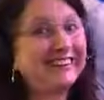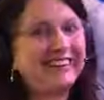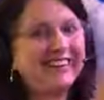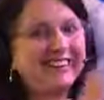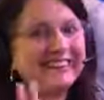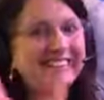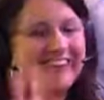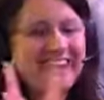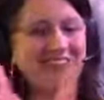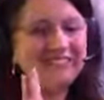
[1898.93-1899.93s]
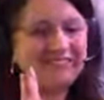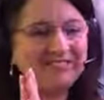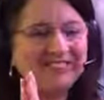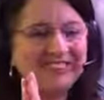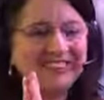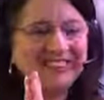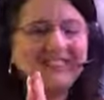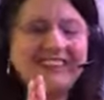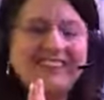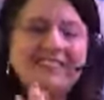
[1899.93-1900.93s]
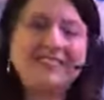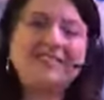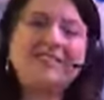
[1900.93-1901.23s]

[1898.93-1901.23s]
all the time. This